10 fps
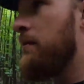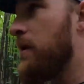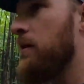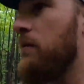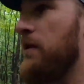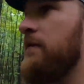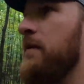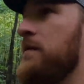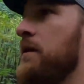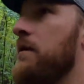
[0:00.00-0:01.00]
I'm going to rough
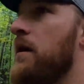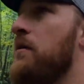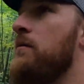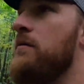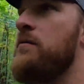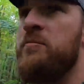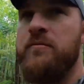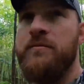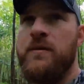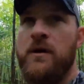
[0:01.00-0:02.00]
up the ground,
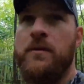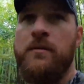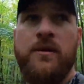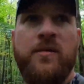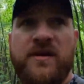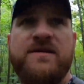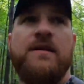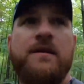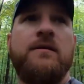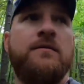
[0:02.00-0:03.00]
probably piss
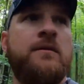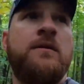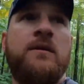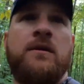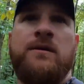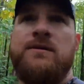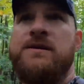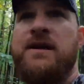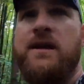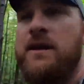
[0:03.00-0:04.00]
in it,
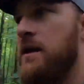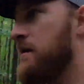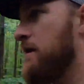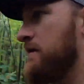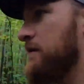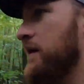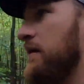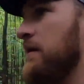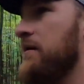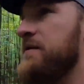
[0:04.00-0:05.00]
just to kind of get things
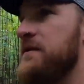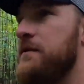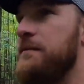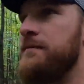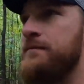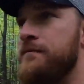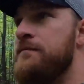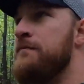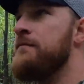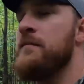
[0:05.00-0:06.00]
fired up. So,
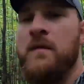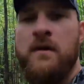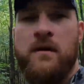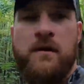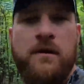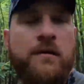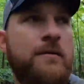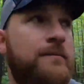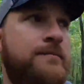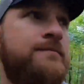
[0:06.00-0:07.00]
alright.